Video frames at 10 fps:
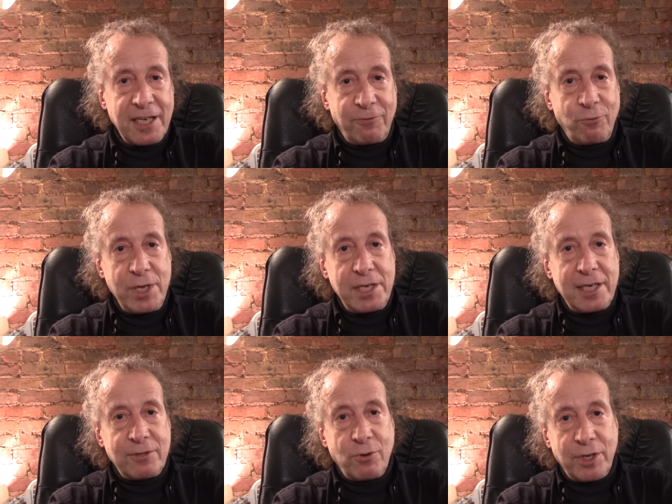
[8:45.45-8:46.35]
if we
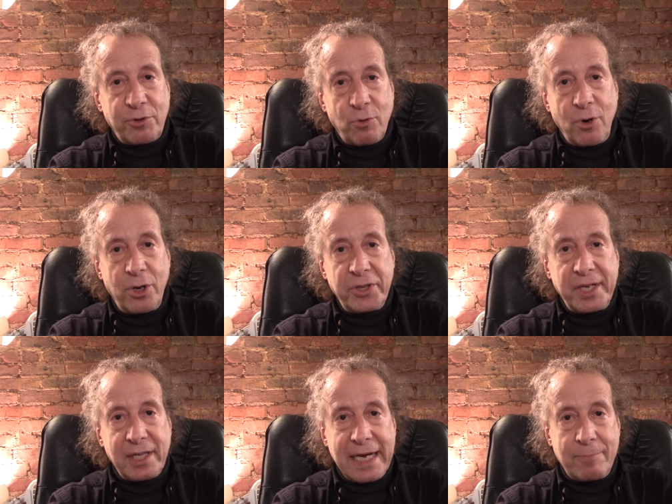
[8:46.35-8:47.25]
had gone through all the
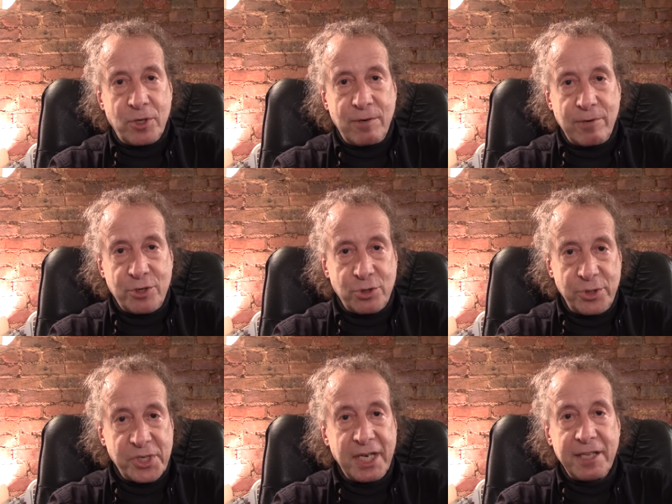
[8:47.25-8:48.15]
elaborate
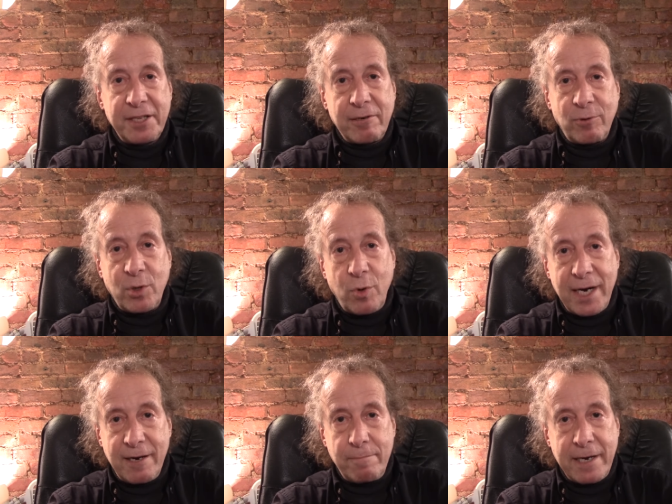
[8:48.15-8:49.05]
rituals that are
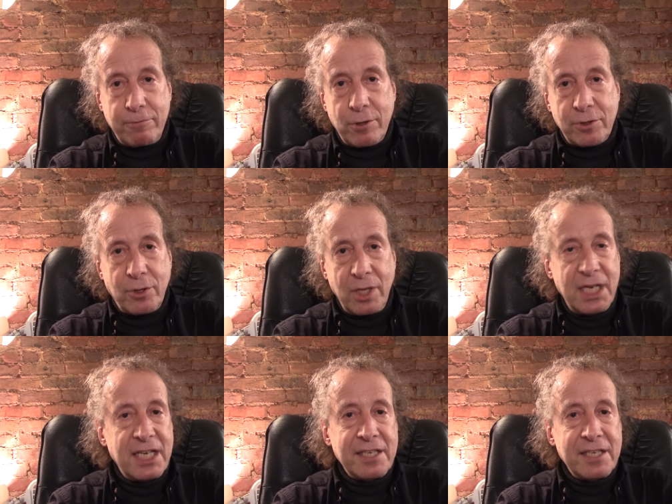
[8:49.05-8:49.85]
required by protocol?